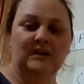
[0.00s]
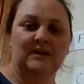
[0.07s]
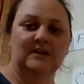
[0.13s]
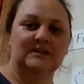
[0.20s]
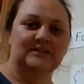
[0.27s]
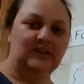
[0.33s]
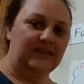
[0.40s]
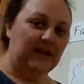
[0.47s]

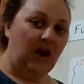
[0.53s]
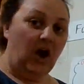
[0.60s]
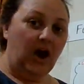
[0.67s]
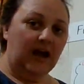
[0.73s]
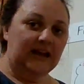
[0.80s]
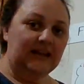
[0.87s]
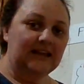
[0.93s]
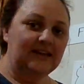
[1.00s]
So they're
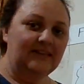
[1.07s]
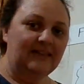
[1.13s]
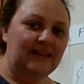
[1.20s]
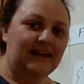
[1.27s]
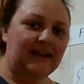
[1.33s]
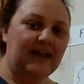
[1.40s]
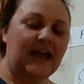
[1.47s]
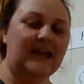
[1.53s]
hiding in
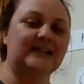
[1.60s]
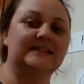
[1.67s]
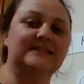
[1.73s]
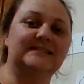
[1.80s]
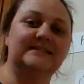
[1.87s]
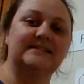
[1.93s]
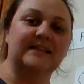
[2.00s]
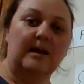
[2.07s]
there, and
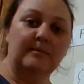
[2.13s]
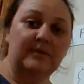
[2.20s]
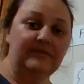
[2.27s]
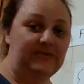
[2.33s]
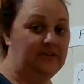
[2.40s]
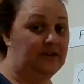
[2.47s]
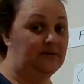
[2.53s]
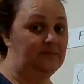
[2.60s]
some of
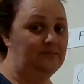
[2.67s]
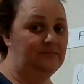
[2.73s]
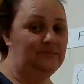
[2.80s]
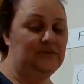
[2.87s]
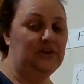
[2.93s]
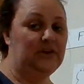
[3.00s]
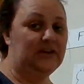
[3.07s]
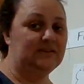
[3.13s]
them
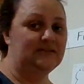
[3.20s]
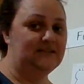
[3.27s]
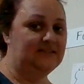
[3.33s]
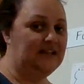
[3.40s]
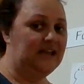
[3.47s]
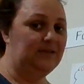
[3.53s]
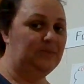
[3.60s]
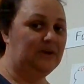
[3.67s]
you can
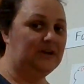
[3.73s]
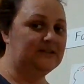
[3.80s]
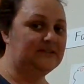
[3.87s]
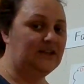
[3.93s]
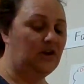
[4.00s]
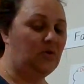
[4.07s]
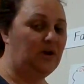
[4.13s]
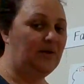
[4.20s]
see because
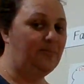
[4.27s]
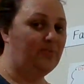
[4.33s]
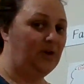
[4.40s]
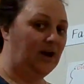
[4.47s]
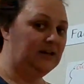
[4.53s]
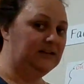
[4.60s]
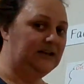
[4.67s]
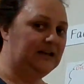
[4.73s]
they're quite
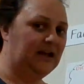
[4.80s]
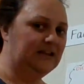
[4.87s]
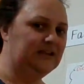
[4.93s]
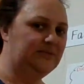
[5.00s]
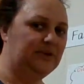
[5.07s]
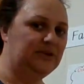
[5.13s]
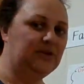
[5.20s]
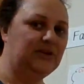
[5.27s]
brightly
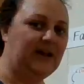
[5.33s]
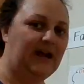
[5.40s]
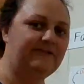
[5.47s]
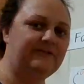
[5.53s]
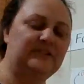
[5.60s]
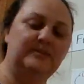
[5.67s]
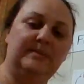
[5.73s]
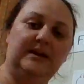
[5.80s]
coloured, but you'd
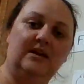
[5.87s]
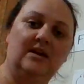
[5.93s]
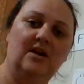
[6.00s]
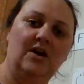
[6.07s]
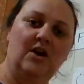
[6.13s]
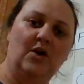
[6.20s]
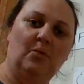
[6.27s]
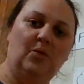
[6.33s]
have to be
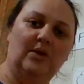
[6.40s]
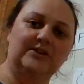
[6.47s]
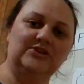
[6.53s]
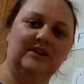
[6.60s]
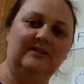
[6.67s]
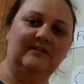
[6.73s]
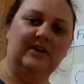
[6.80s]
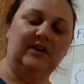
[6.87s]

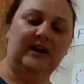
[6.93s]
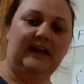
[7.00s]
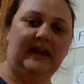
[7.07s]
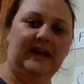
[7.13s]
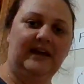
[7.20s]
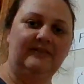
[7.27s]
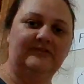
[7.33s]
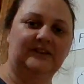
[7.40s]
watching very
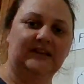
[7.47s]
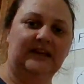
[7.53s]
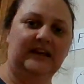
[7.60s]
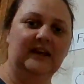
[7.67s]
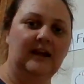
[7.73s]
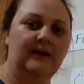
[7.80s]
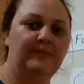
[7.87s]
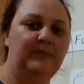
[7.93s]
carefully
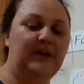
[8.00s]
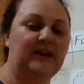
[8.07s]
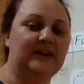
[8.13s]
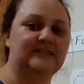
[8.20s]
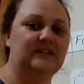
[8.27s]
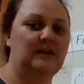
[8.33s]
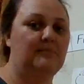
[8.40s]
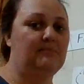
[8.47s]
because
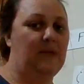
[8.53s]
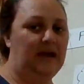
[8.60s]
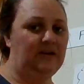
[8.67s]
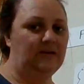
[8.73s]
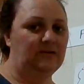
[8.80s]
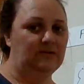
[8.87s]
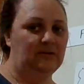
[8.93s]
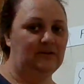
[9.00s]
the
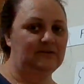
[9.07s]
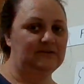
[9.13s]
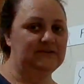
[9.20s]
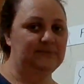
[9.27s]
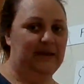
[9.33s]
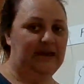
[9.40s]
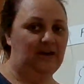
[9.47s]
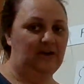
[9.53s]
male
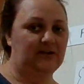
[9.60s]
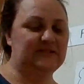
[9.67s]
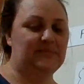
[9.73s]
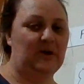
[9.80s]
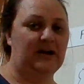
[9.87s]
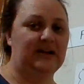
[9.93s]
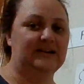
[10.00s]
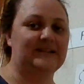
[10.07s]
peacock
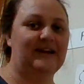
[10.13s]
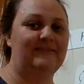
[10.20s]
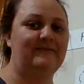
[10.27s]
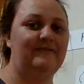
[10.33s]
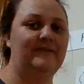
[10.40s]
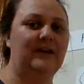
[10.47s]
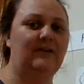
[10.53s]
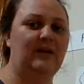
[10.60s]
spiders are
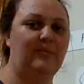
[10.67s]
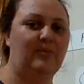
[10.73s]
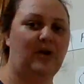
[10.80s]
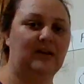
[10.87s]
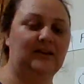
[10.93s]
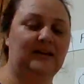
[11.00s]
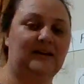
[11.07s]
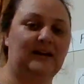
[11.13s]
very
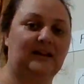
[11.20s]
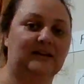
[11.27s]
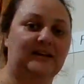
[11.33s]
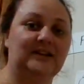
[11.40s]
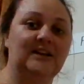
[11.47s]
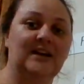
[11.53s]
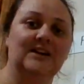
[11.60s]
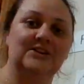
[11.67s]
brightly coloured,
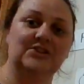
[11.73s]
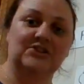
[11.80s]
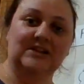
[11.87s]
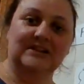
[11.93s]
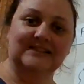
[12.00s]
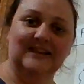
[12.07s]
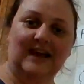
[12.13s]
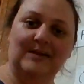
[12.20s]

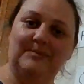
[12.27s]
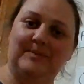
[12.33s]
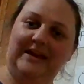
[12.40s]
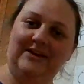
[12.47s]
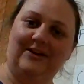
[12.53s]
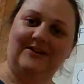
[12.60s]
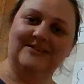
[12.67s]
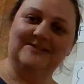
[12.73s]
just like
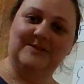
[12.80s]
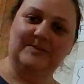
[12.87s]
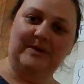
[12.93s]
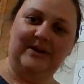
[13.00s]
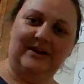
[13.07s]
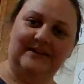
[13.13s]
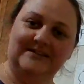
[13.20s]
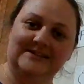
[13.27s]
peacocks, the
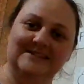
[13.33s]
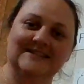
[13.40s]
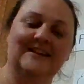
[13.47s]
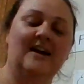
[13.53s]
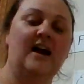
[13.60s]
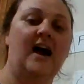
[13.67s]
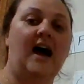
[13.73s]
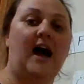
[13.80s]
birds.
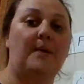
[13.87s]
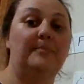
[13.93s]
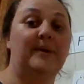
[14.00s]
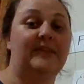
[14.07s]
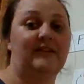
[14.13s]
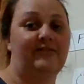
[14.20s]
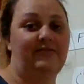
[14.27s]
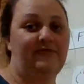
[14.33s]
But
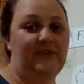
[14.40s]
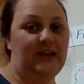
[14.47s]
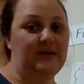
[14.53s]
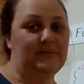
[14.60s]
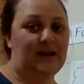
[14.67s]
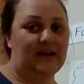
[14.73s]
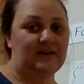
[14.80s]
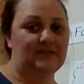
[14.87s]
the
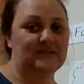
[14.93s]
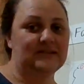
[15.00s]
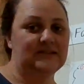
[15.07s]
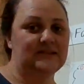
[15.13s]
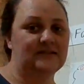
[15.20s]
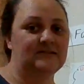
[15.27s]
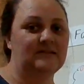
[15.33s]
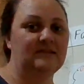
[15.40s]

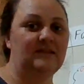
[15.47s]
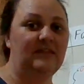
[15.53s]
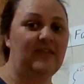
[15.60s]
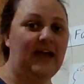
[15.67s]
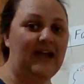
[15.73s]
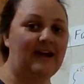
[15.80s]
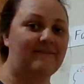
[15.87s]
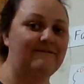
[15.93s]
females,
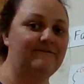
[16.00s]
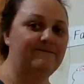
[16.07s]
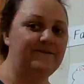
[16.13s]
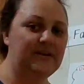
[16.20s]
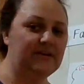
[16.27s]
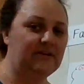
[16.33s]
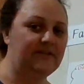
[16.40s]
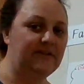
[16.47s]
they are
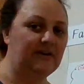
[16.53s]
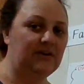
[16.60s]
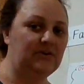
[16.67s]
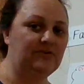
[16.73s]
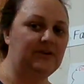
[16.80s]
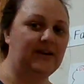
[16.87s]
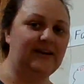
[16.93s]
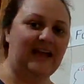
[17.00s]
very, very
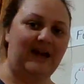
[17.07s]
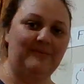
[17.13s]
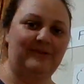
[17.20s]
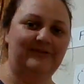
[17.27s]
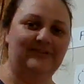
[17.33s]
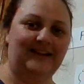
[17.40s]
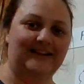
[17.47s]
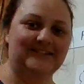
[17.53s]
good at
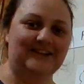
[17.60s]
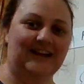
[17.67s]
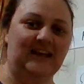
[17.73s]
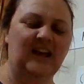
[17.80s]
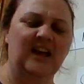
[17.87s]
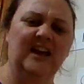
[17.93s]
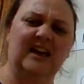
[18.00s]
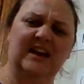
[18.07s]
camouflaging,
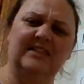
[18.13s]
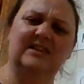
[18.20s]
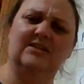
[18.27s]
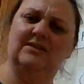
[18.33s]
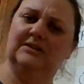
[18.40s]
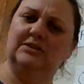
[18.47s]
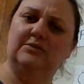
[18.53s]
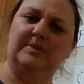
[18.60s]
and they're
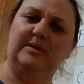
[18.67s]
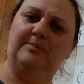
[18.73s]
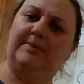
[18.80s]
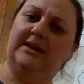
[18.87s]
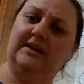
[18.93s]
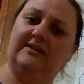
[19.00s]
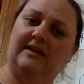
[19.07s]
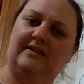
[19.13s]
a little bit bigger
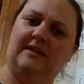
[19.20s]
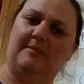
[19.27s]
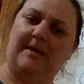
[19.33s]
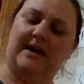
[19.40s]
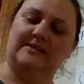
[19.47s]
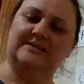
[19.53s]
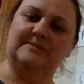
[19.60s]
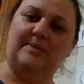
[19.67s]
than the
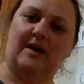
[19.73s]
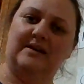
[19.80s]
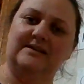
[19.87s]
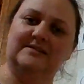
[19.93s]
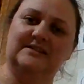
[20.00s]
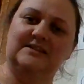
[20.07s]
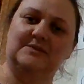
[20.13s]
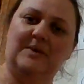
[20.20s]
male spiders
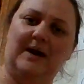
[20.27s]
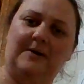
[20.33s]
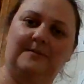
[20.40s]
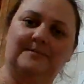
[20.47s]
as well.